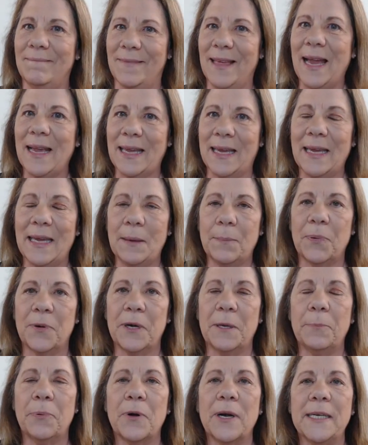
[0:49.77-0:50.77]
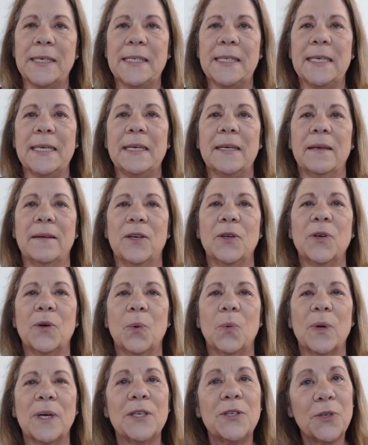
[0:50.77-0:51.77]
that can get pretty pricey. You
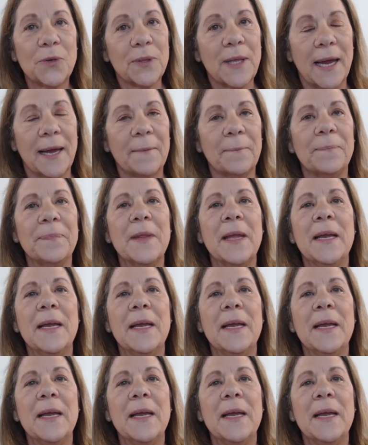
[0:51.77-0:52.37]
don't want to do that.